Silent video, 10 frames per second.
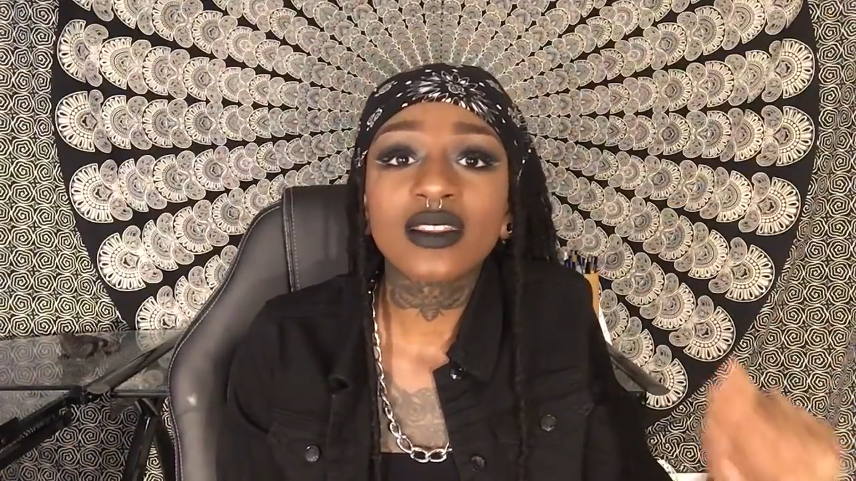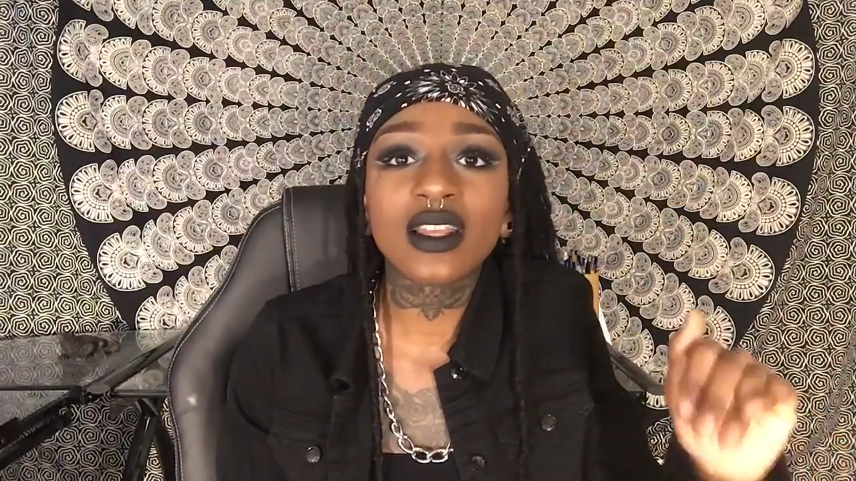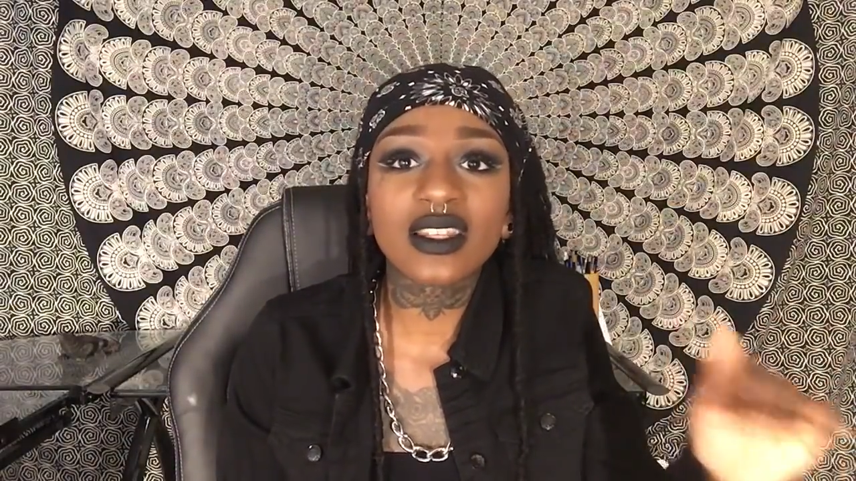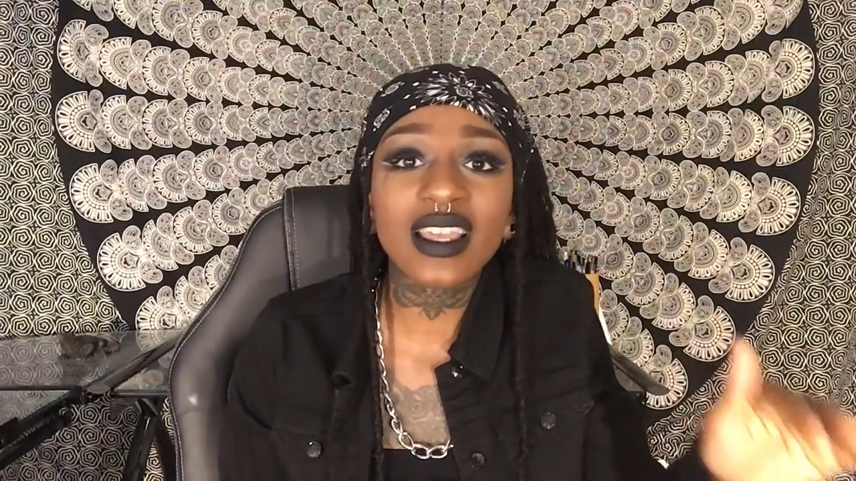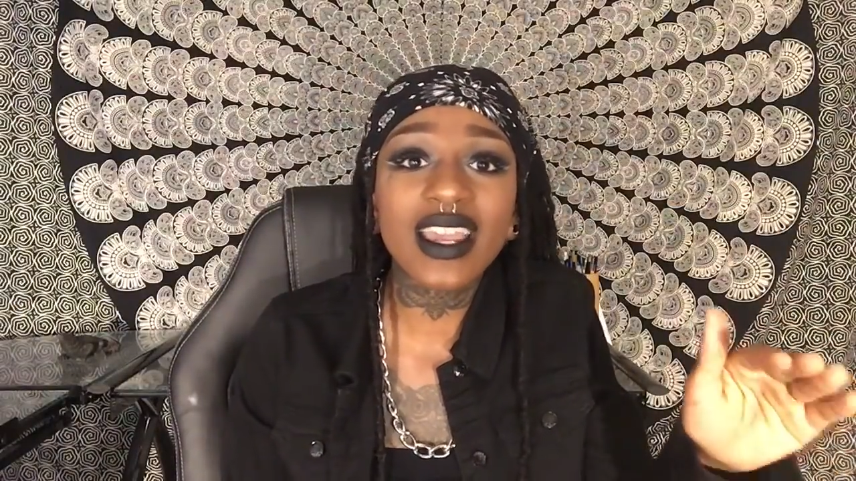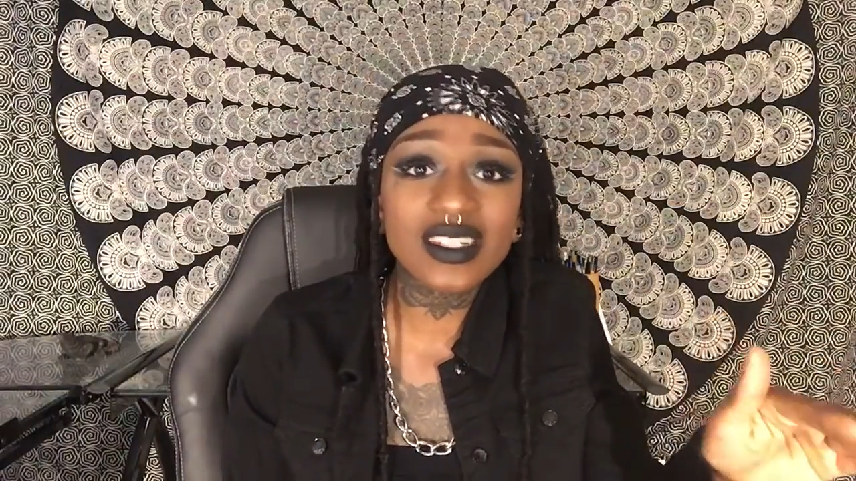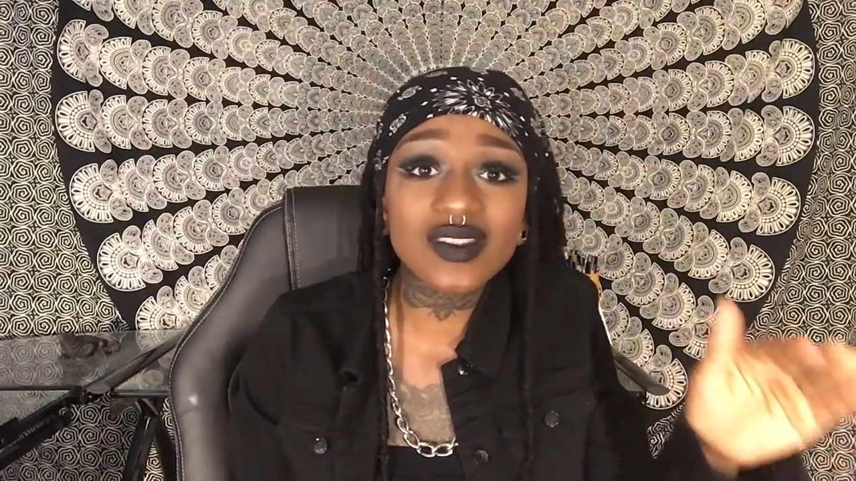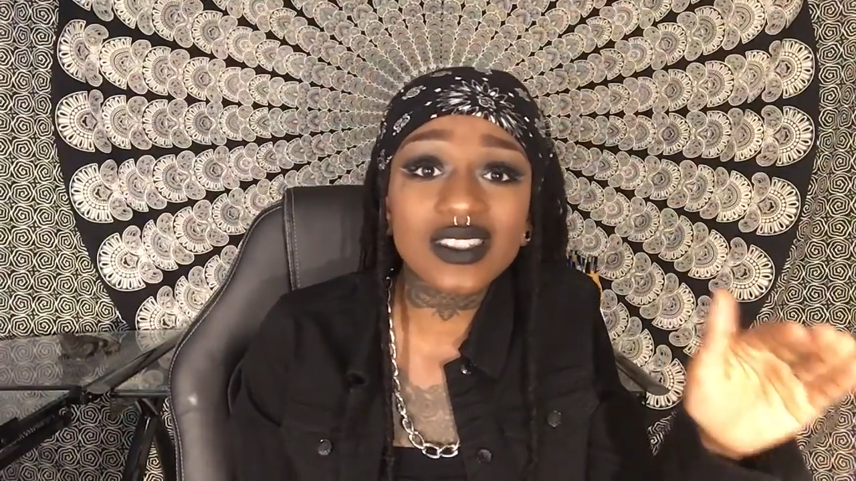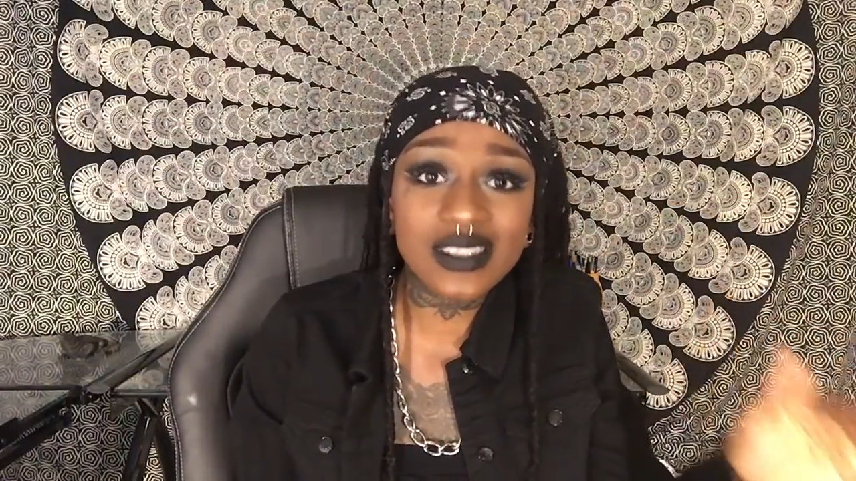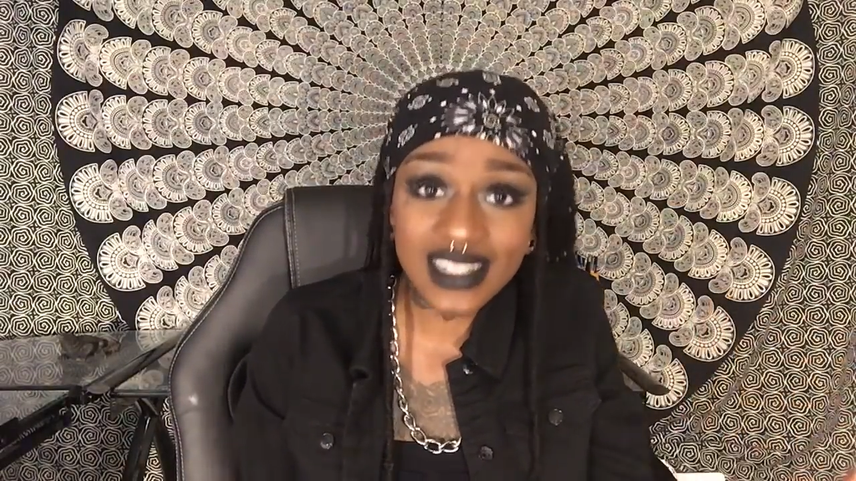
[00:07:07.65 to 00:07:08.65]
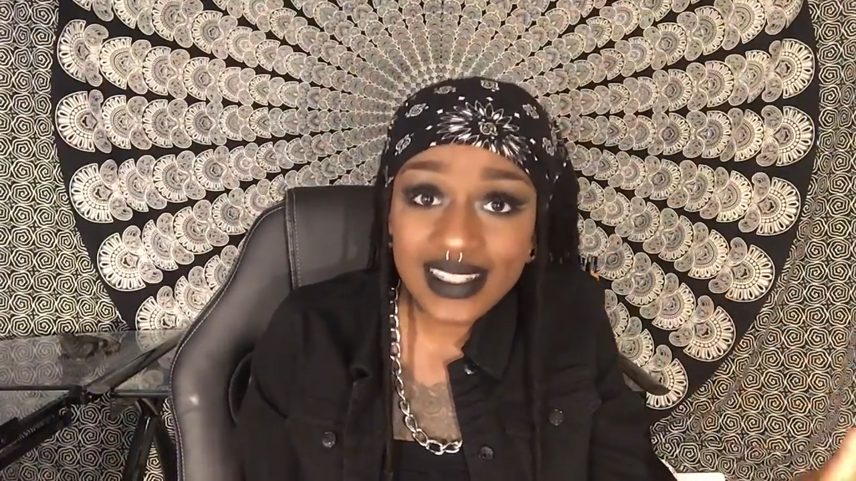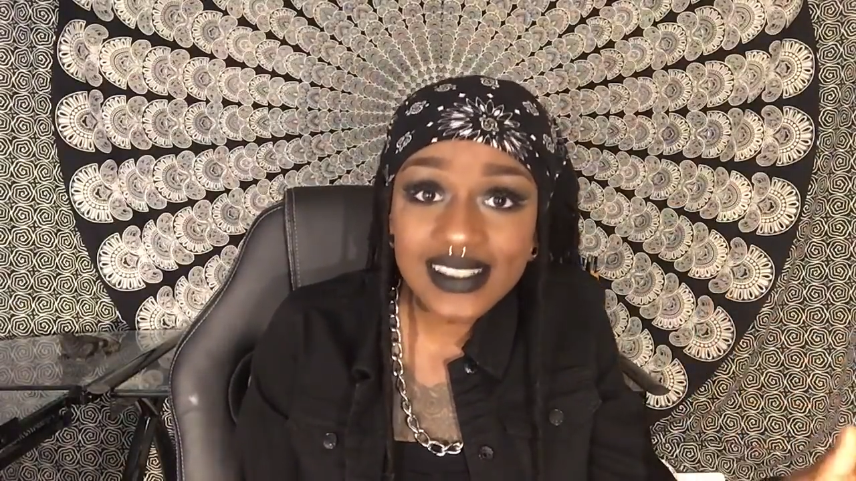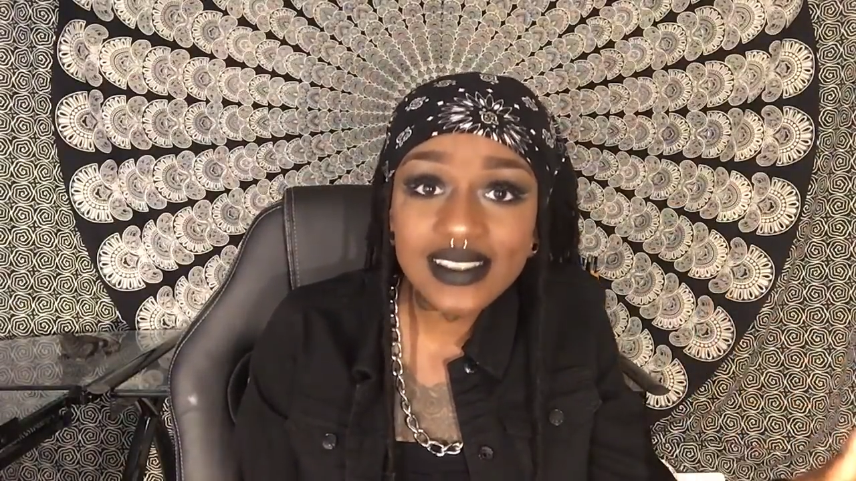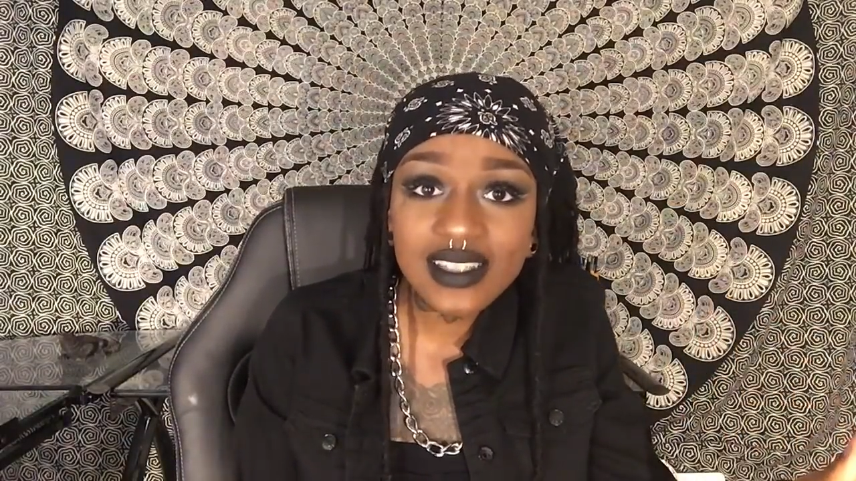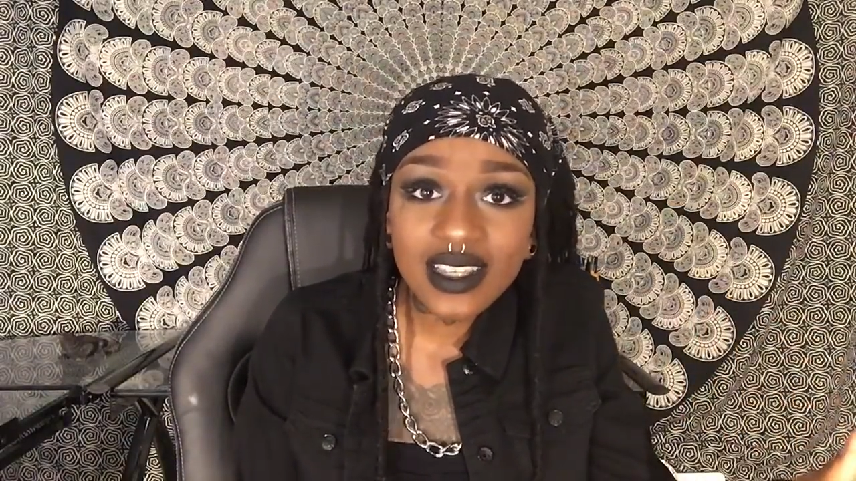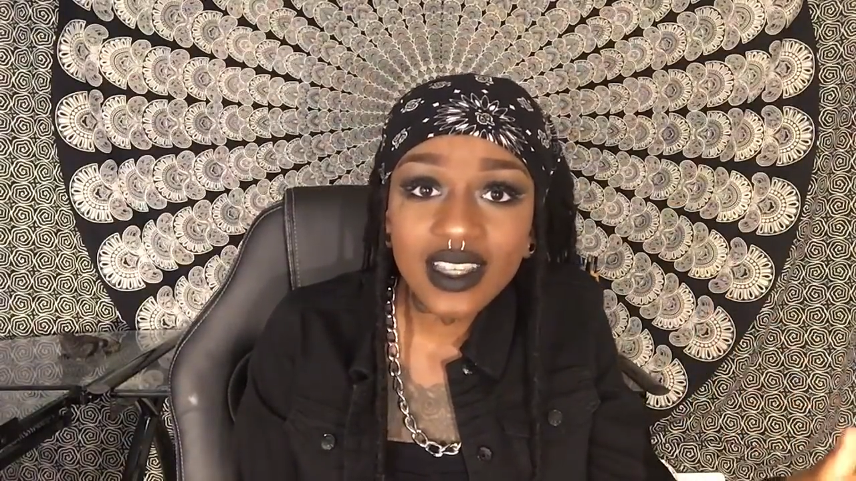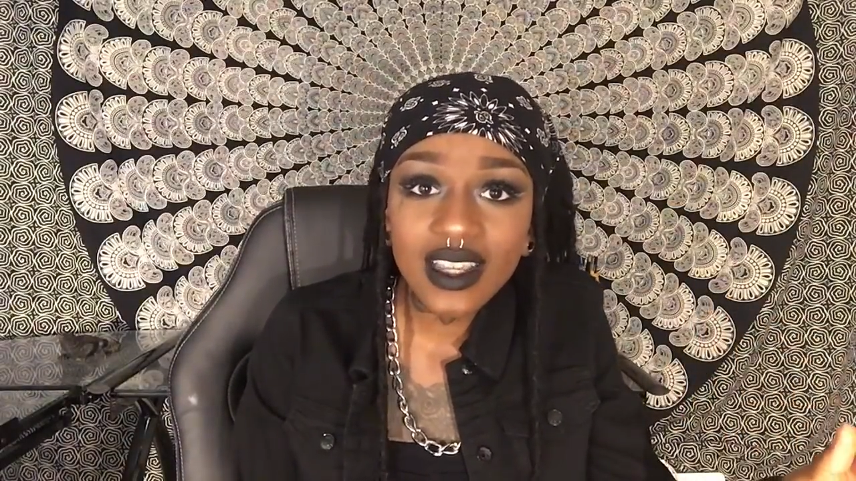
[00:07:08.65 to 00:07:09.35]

that at the age of 6,